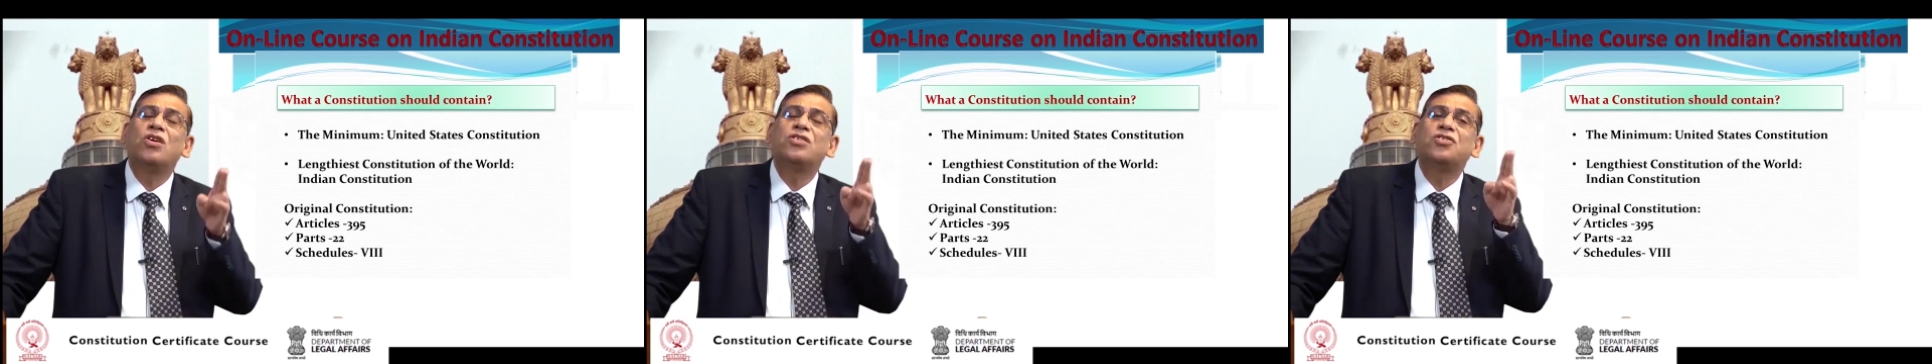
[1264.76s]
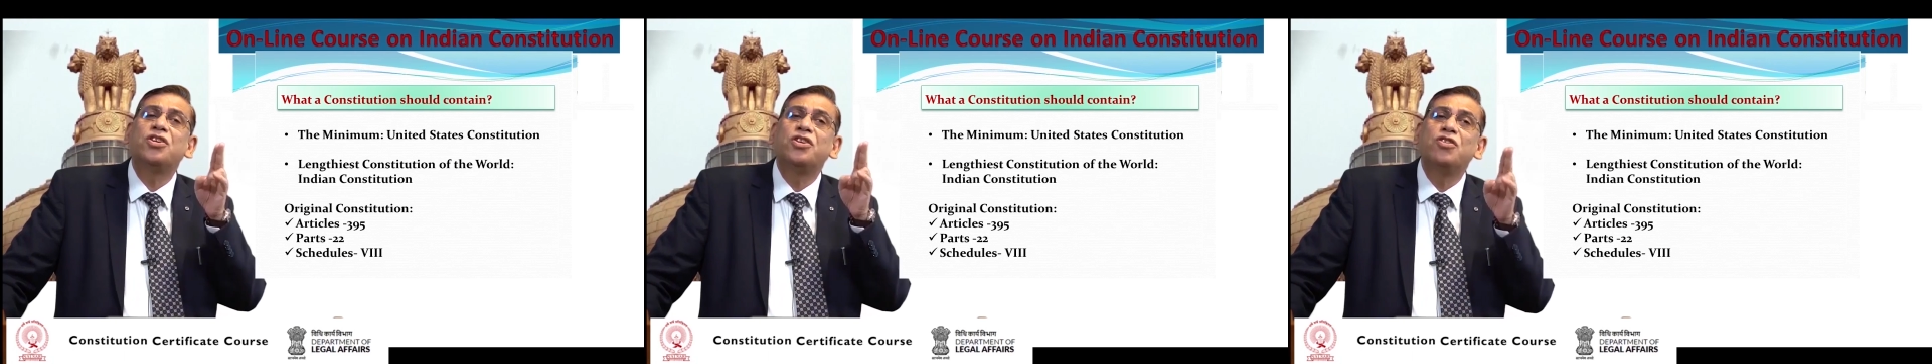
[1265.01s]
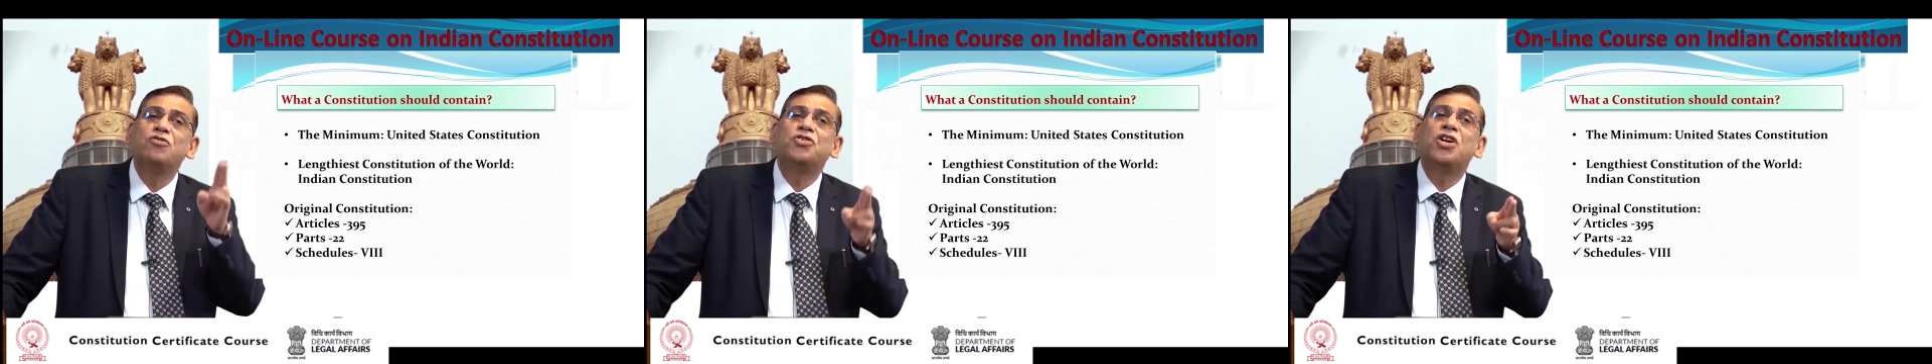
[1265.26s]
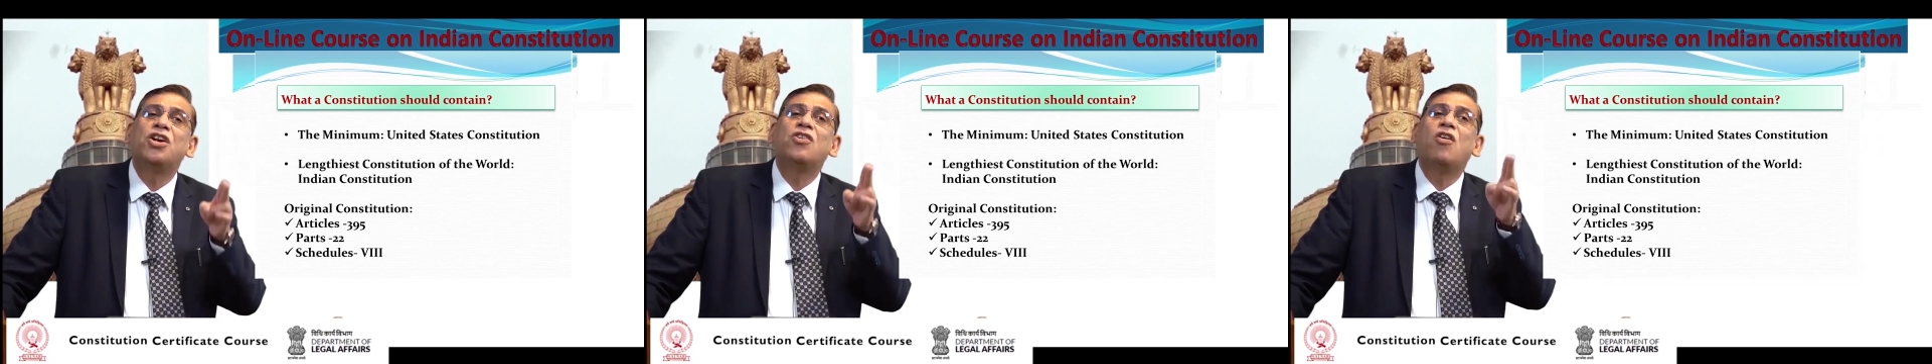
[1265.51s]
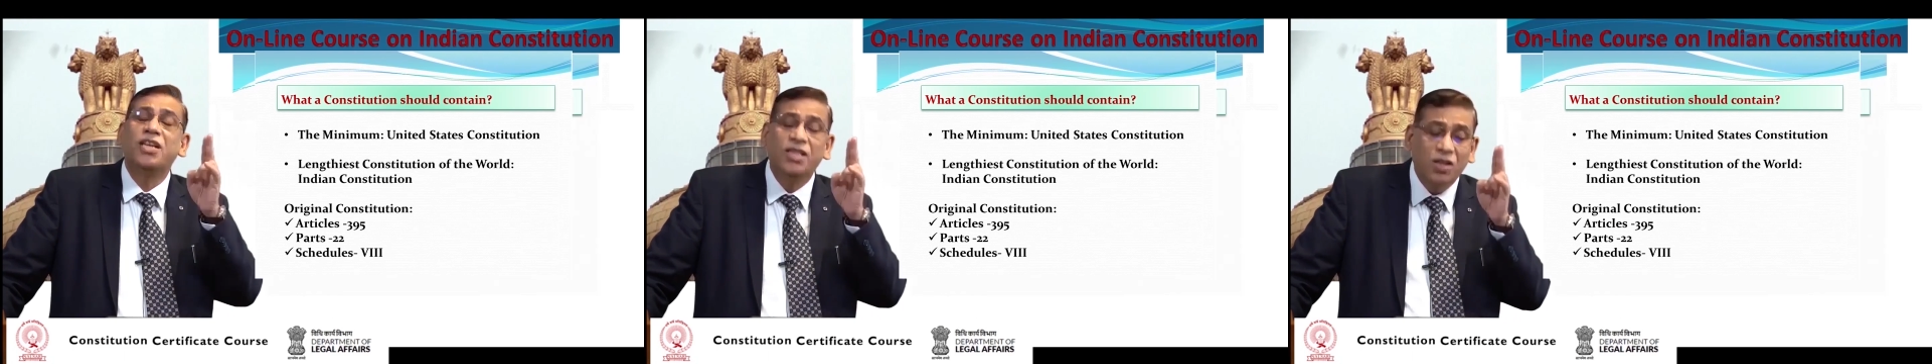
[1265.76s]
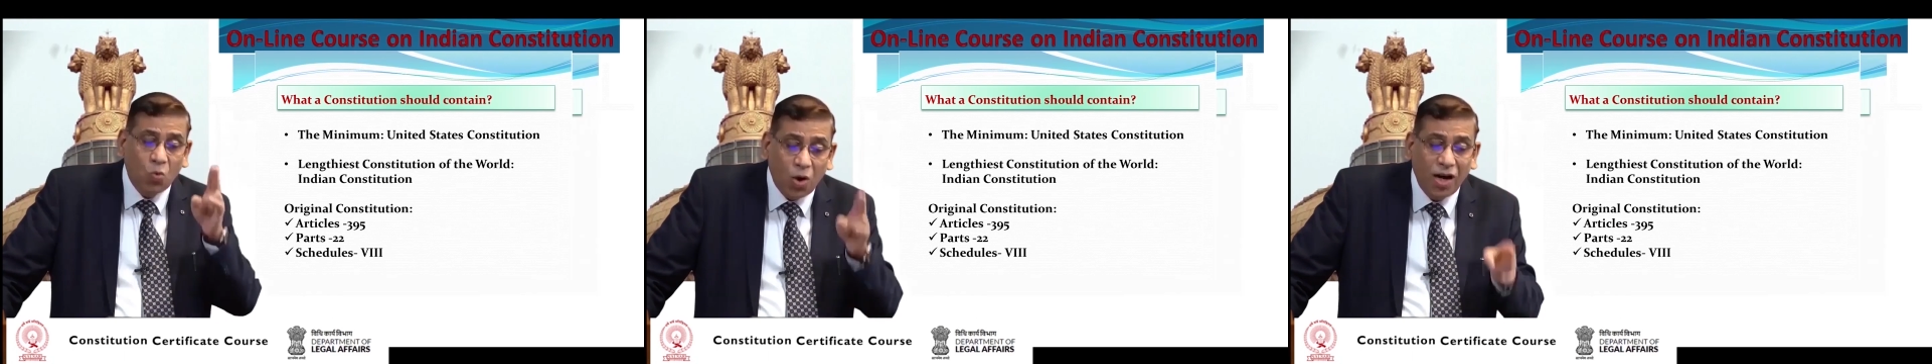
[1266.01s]
constitution
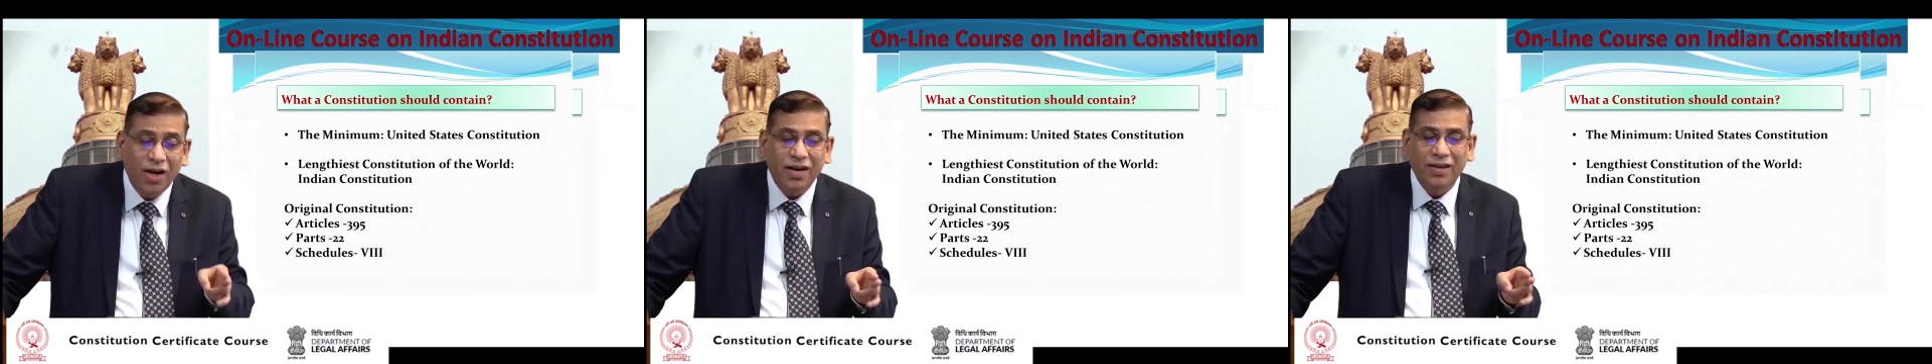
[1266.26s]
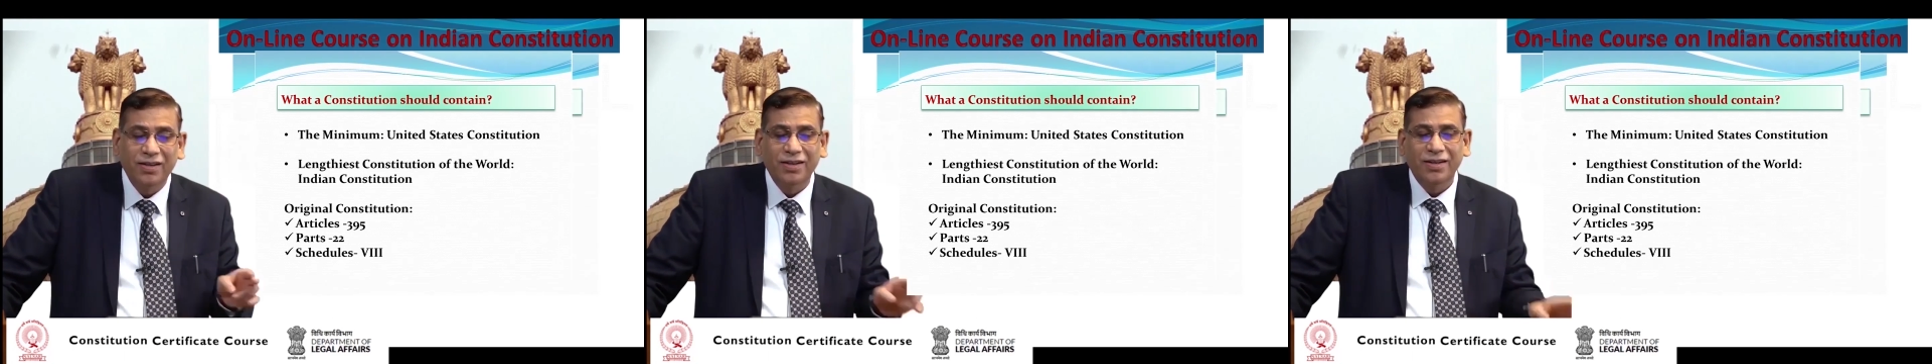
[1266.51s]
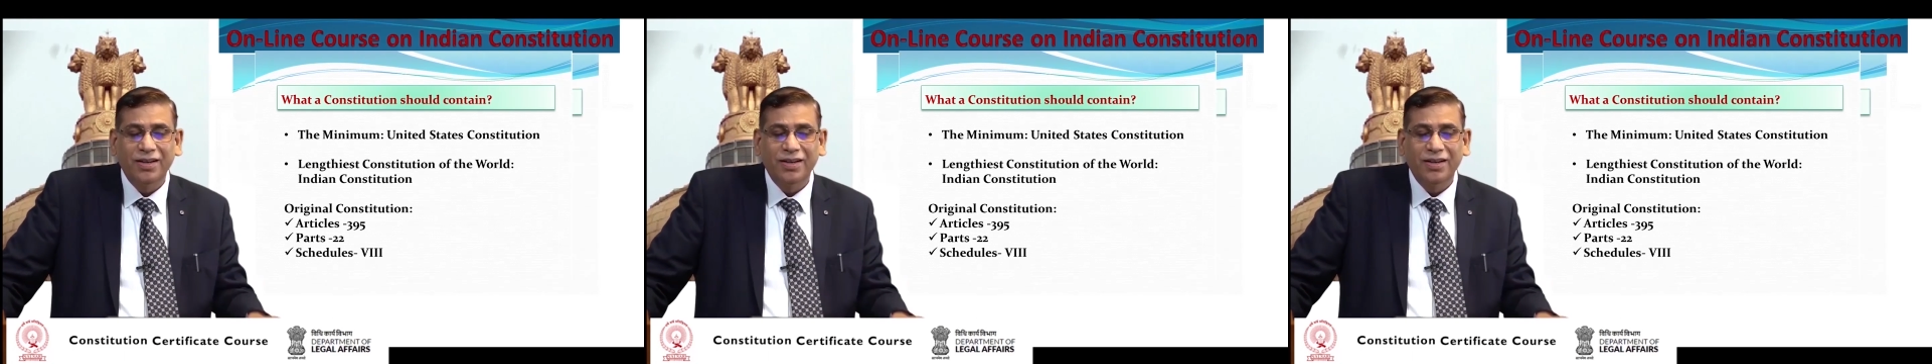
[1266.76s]
in the world.